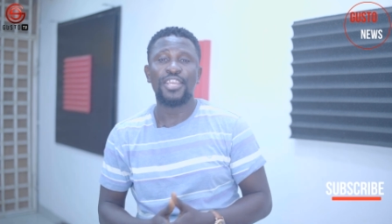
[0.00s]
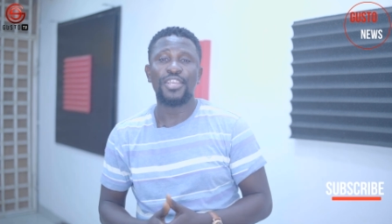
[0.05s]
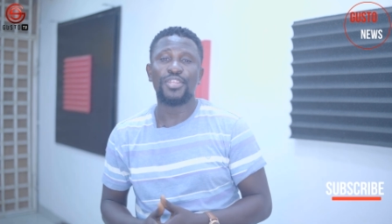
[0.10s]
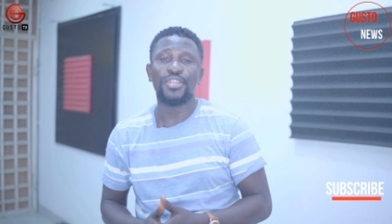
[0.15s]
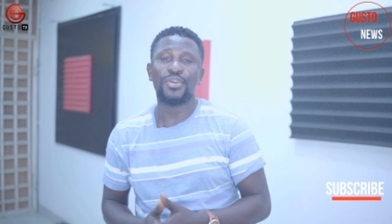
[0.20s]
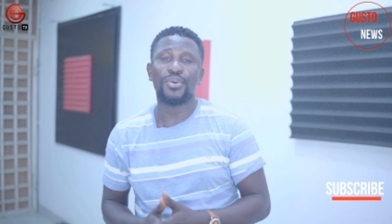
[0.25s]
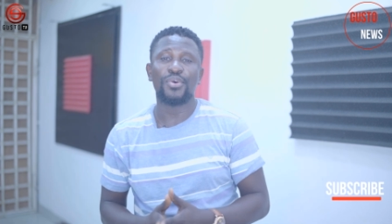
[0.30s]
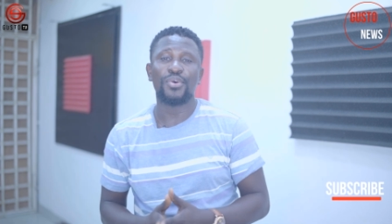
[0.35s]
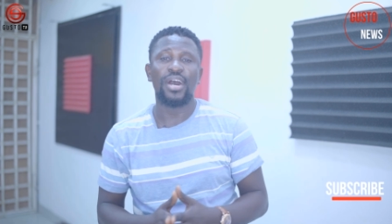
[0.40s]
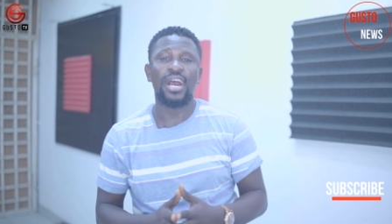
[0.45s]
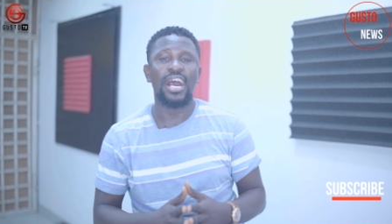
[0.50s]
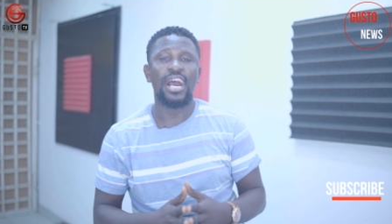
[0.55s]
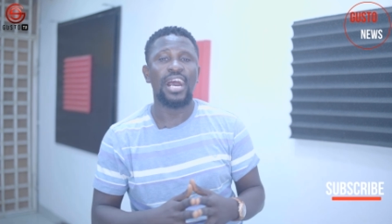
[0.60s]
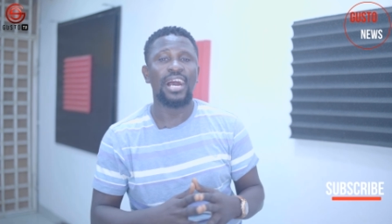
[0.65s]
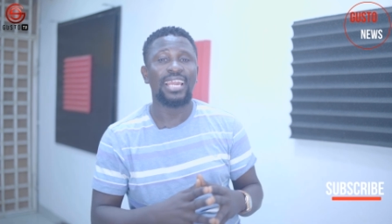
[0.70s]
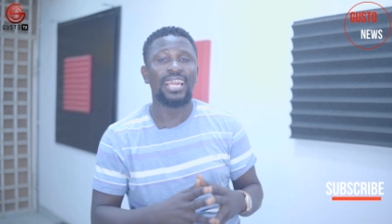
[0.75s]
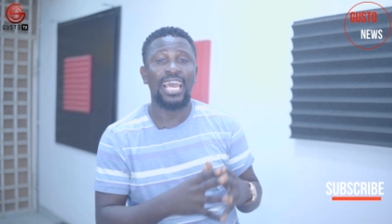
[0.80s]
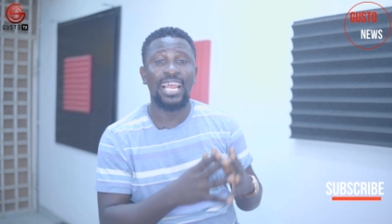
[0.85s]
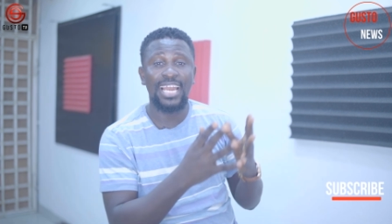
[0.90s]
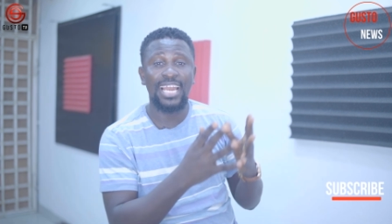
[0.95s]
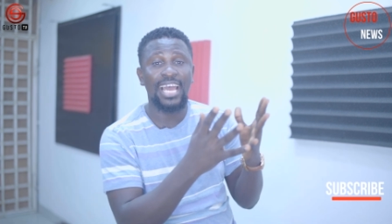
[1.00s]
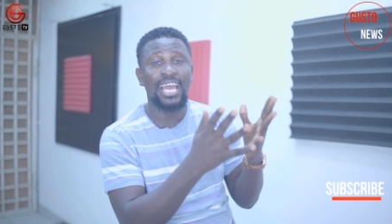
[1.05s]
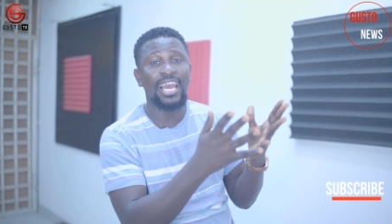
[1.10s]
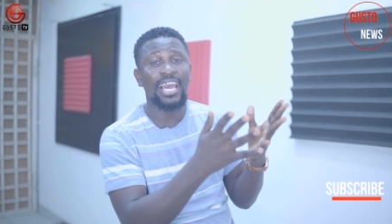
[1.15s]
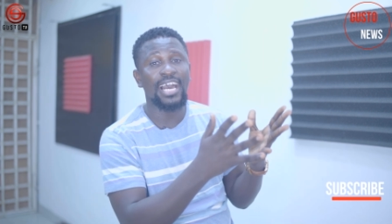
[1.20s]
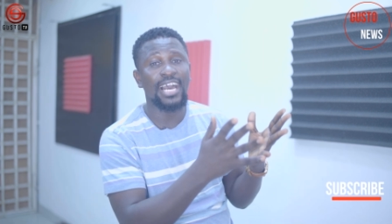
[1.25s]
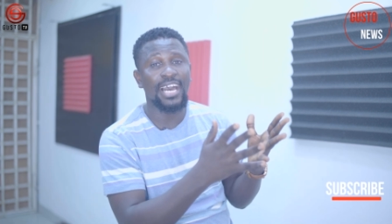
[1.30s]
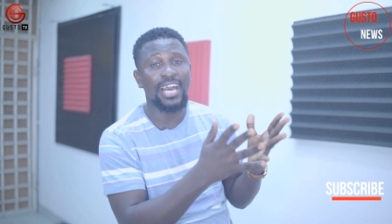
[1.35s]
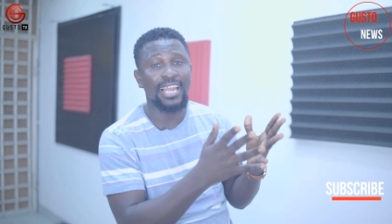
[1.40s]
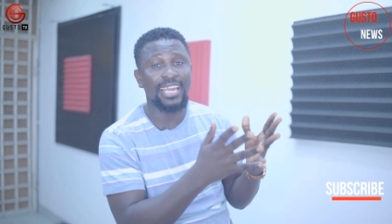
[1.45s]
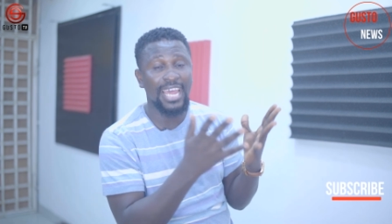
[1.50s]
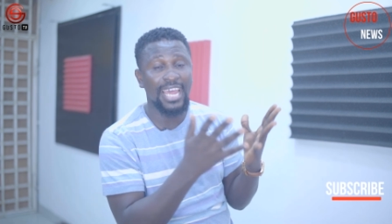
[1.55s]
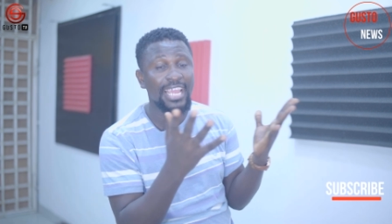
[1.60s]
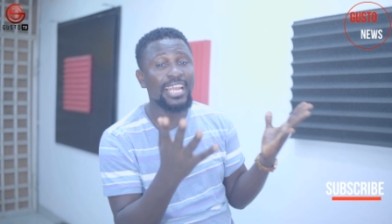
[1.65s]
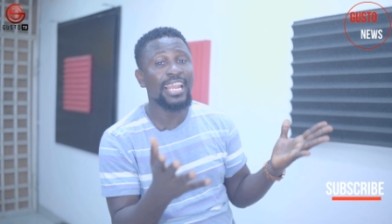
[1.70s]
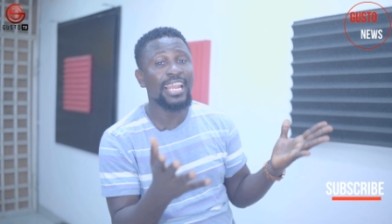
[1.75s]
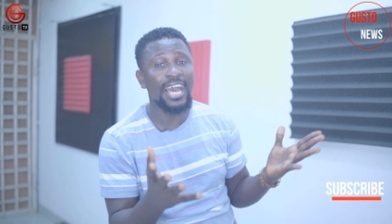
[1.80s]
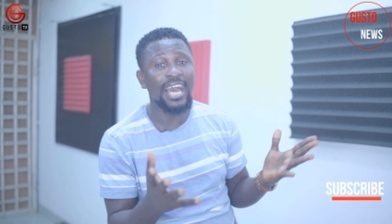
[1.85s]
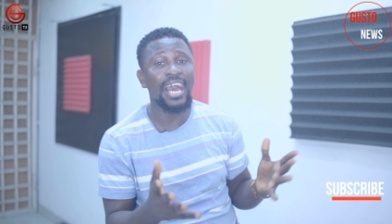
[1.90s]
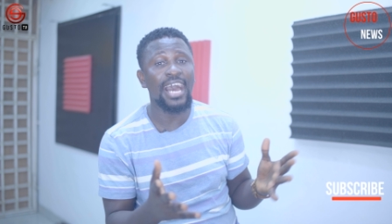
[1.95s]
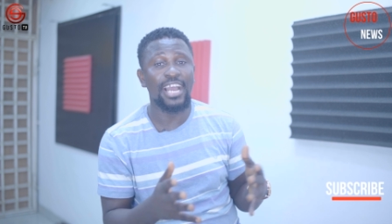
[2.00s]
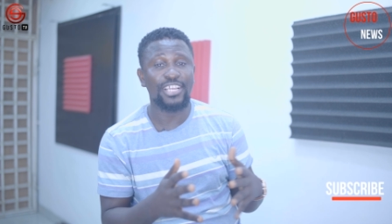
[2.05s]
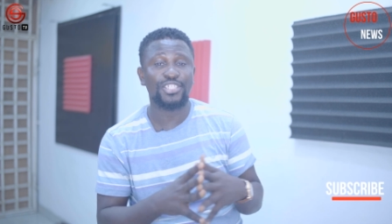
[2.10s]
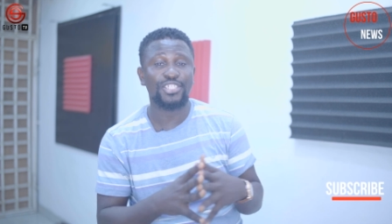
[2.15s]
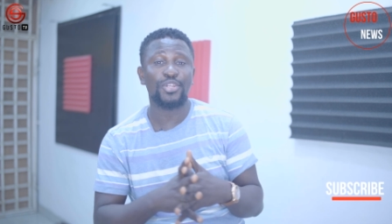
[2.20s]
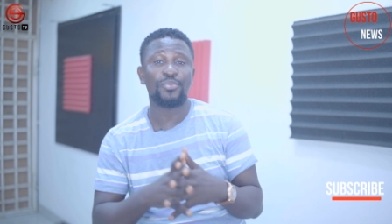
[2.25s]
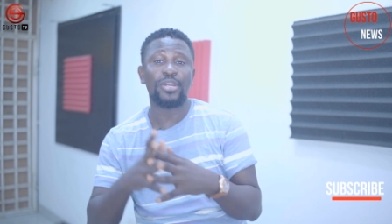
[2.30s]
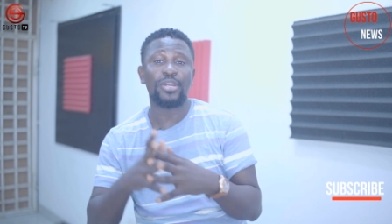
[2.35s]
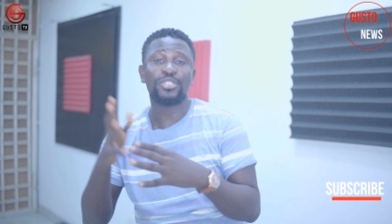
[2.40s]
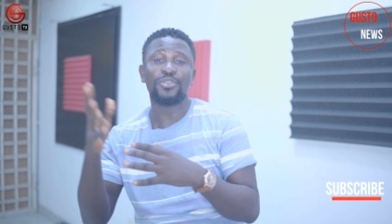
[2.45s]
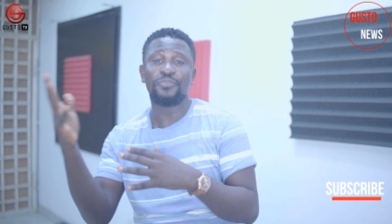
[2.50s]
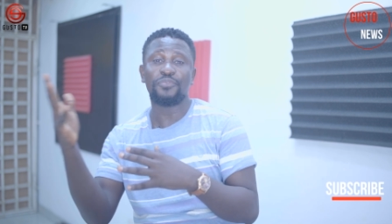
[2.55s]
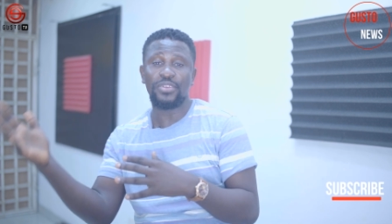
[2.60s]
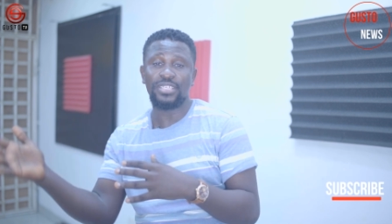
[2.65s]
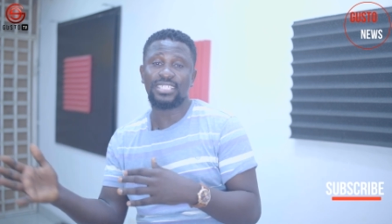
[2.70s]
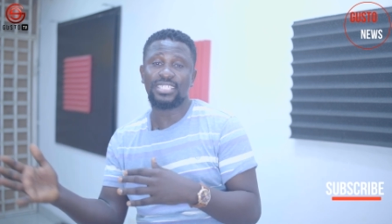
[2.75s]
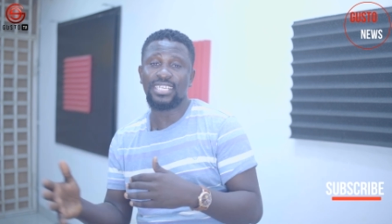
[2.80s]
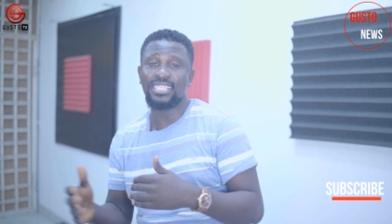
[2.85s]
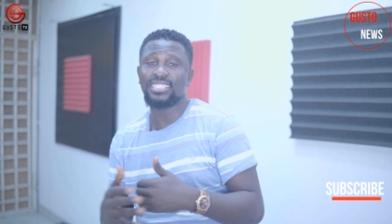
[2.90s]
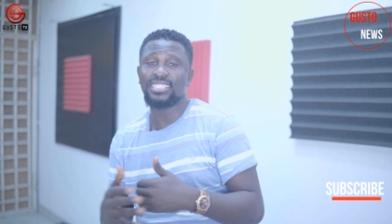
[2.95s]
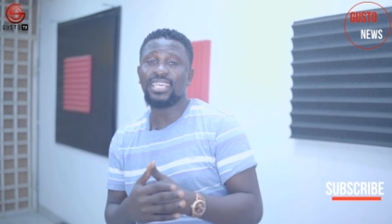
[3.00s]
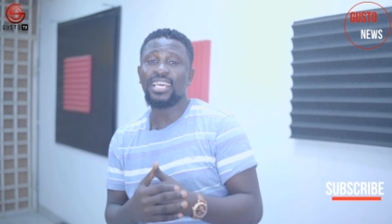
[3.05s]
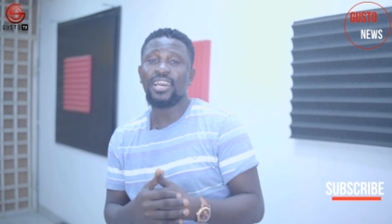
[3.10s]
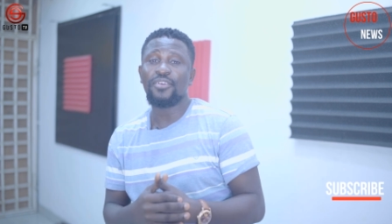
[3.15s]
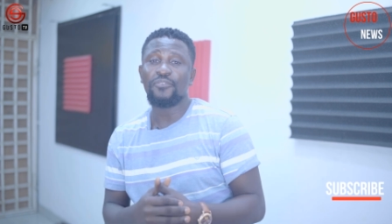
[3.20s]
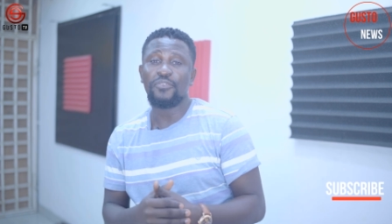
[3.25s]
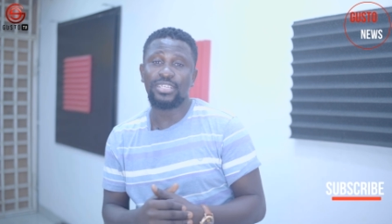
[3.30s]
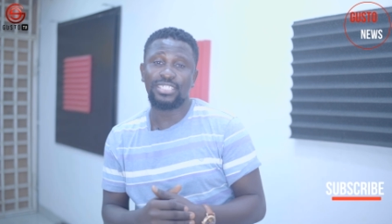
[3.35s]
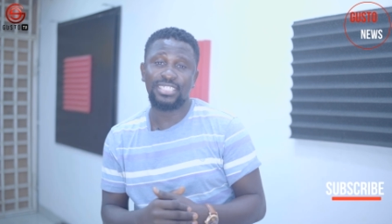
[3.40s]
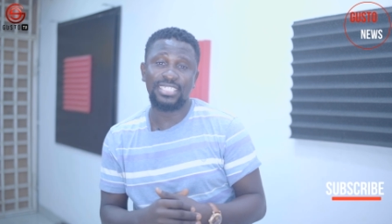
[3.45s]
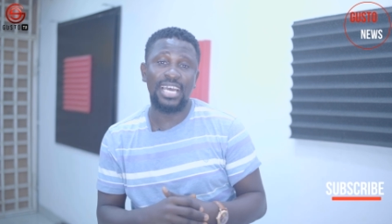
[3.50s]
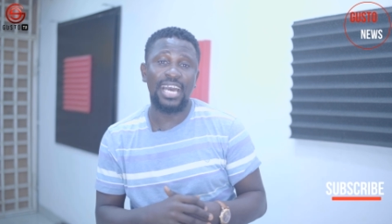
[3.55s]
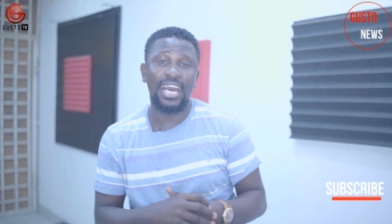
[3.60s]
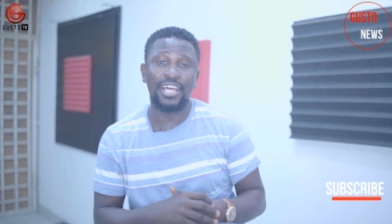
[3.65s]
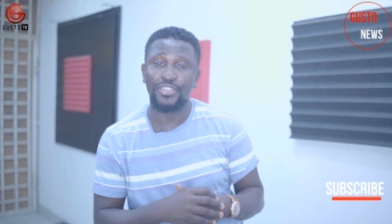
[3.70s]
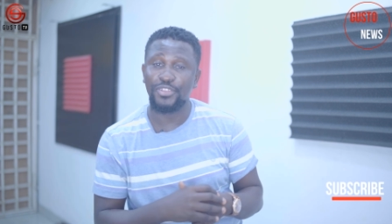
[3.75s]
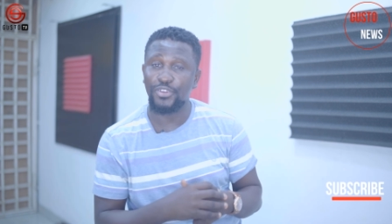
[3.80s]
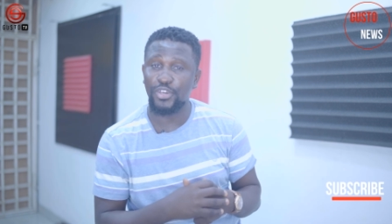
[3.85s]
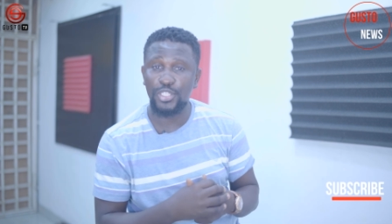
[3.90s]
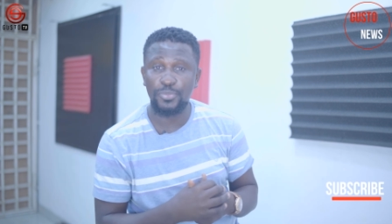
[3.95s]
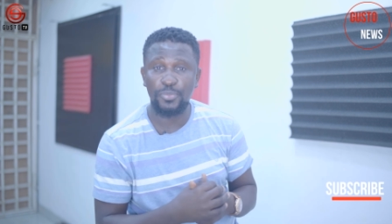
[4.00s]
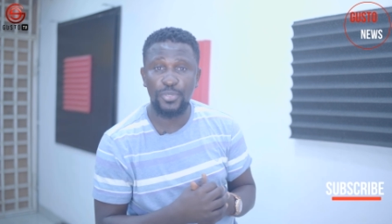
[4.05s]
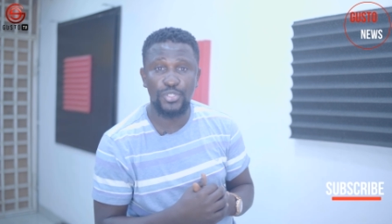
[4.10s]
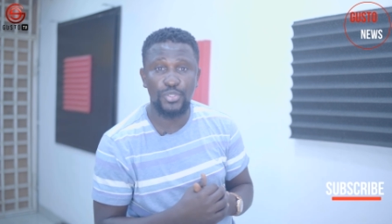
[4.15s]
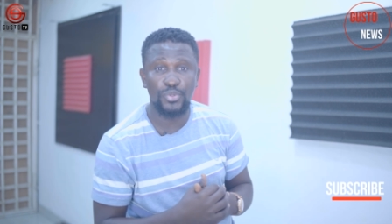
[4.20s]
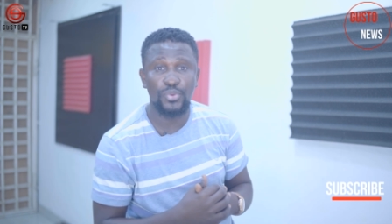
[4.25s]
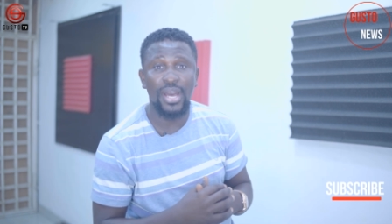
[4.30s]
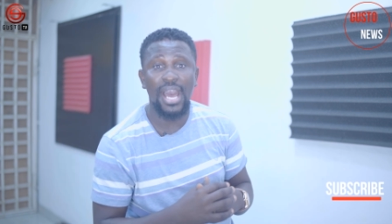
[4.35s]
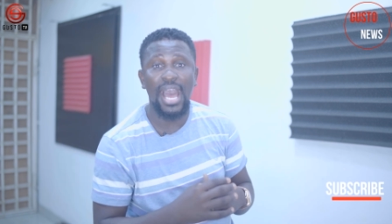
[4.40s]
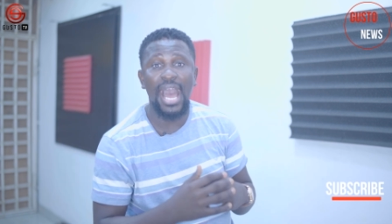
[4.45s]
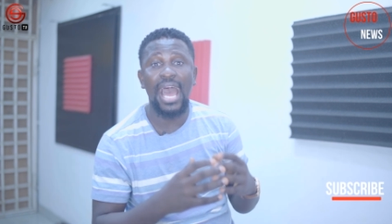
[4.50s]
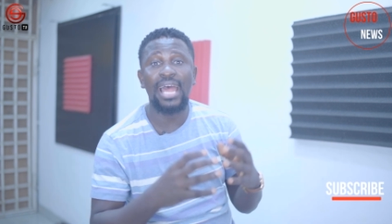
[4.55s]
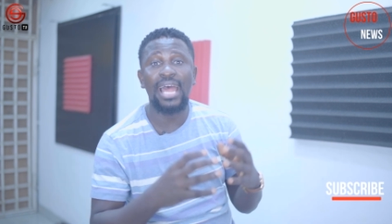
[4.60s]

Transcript: you know, uh, uh, actually went to visit Regina at the hospital.